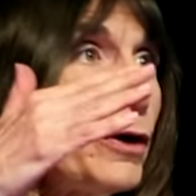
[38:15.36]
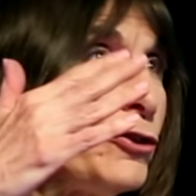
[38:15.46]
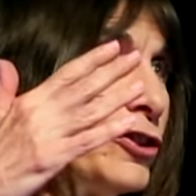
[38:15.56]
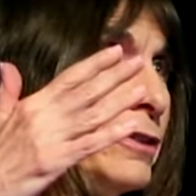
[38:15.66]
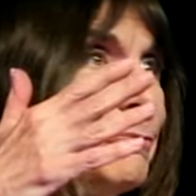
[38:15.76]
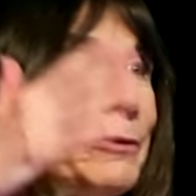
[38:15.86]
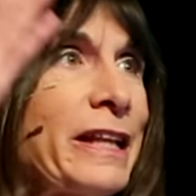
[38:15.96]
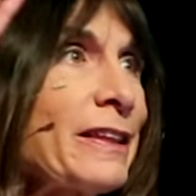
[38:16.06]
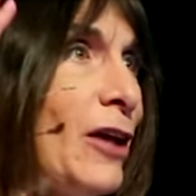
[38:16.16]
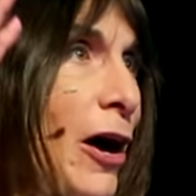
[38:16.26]
fortune,
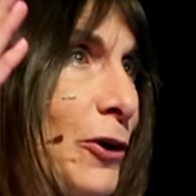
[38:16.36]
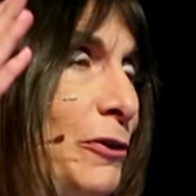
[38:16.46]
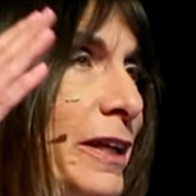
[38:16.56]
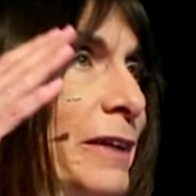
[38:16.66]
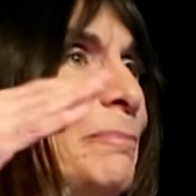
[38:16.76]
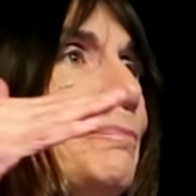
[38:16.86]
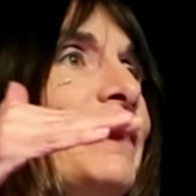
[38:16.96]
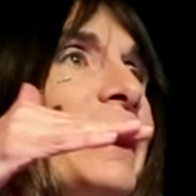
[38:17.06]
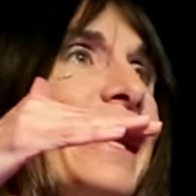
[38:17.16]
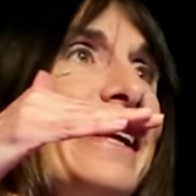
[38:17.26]
winning the lottery,
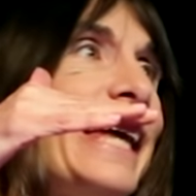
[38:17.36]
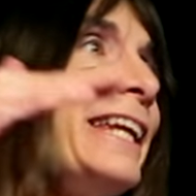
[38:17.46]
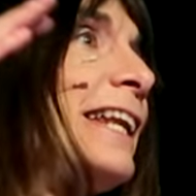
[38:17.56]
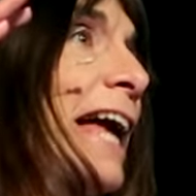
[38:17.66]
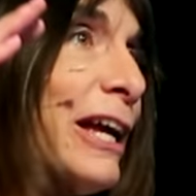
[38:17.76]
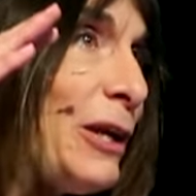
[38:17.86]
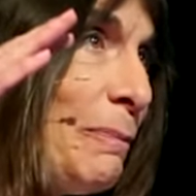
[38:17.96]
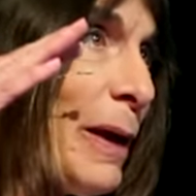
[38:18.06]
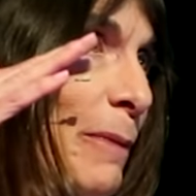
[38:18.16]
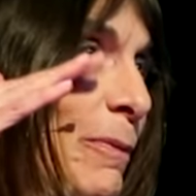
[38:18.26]
getting an A in
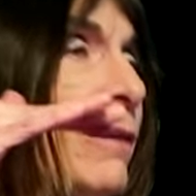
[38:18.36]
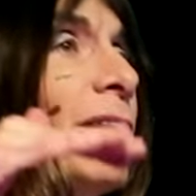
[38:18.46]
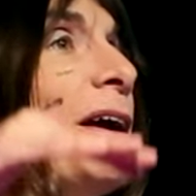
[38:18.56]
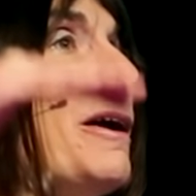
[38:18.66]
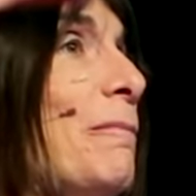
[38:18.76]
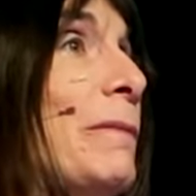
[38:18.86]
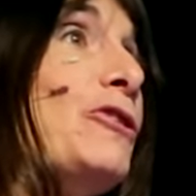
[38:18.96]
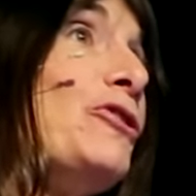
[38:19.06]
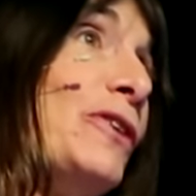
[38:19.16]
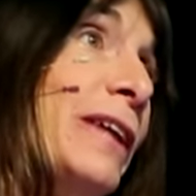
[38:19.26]
a paper
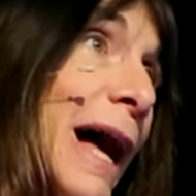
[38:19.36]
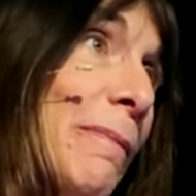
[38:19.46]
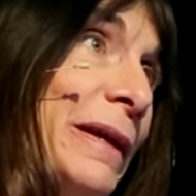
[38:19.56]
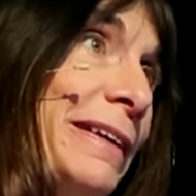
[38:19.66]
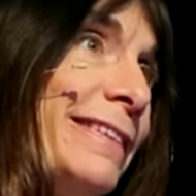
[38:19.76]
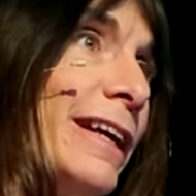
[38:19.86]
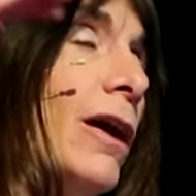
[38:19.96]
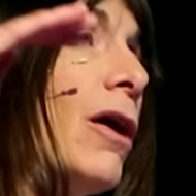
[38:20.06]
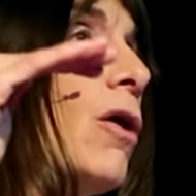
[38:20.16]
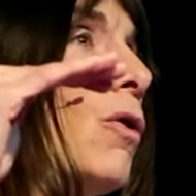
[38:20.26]
makes you feel happy.
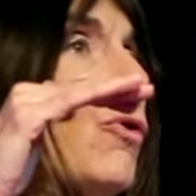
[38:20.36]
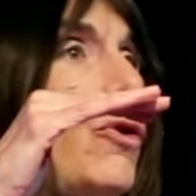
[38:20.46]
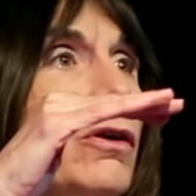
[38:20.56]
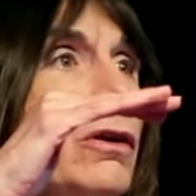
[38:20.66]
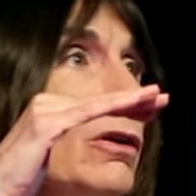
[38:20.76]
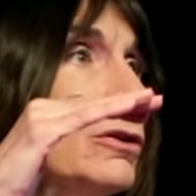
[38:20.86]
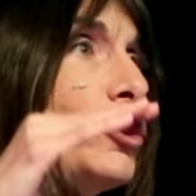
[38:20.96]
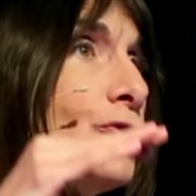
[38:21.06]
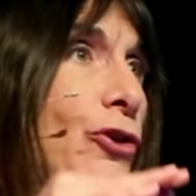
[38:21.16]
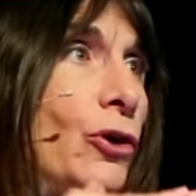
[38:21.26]
Or
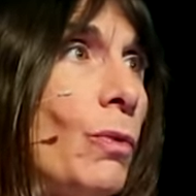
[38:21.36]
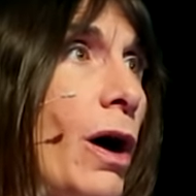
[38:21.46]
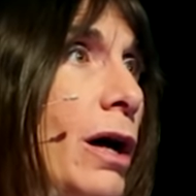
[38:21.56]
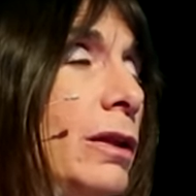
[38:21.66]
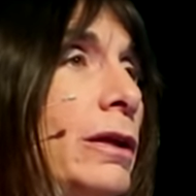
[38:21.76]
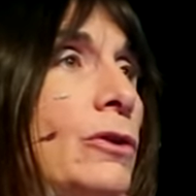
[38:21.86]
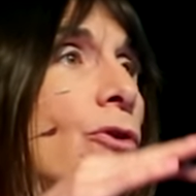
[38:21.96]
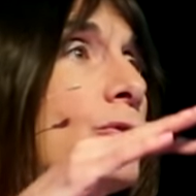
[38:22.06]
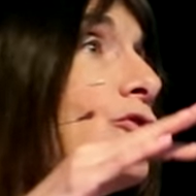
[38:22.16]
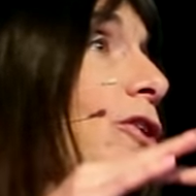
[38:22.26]
losing your wallet
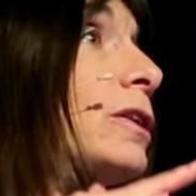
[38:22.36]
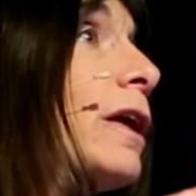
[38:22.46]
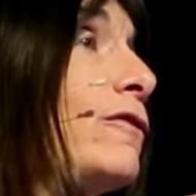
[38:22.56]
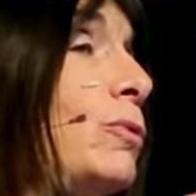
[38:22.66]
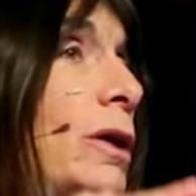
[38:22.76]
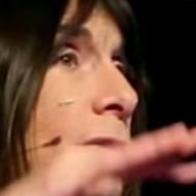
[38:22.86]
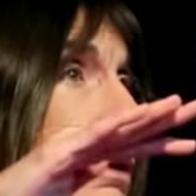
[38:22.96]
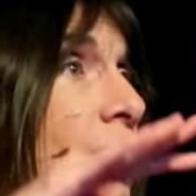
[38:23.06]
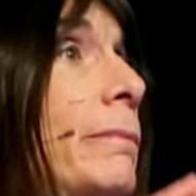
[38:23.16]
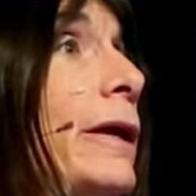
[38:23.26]
or losing a loved
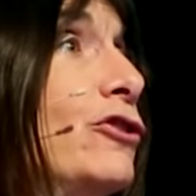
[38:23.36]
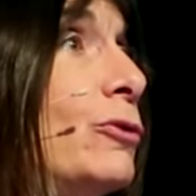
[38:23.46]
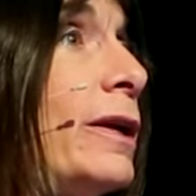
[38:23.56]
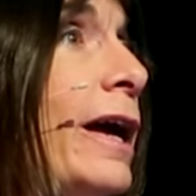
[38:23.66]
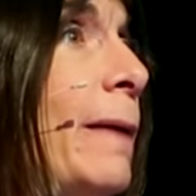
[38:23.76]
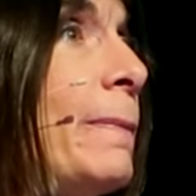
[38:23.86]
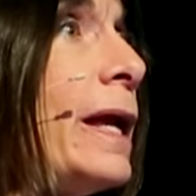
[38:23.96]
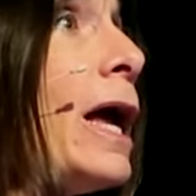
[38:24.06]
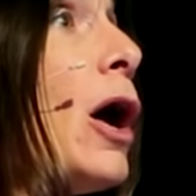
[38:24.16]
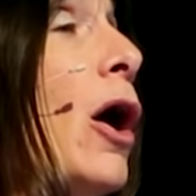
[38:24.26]
one makes you
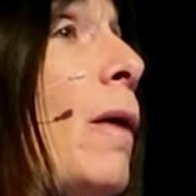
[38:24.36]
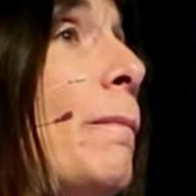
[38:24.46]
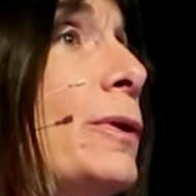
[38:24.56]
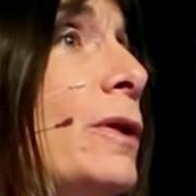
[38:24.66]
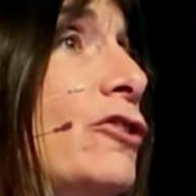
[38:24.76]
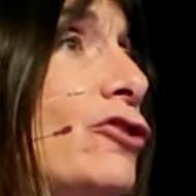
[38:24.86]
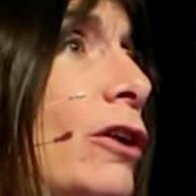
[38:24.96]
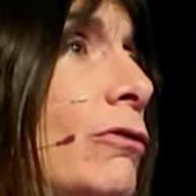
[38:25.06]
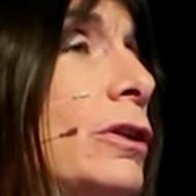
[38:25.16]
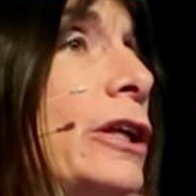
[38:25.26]
unhappy. But
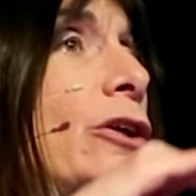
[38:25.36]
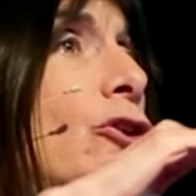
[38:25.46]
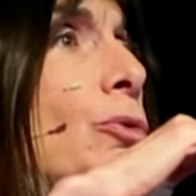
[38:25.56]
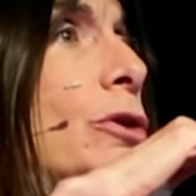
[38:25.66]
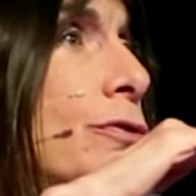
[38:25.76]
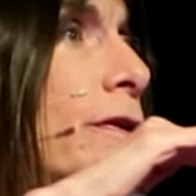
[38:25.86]
generally, you will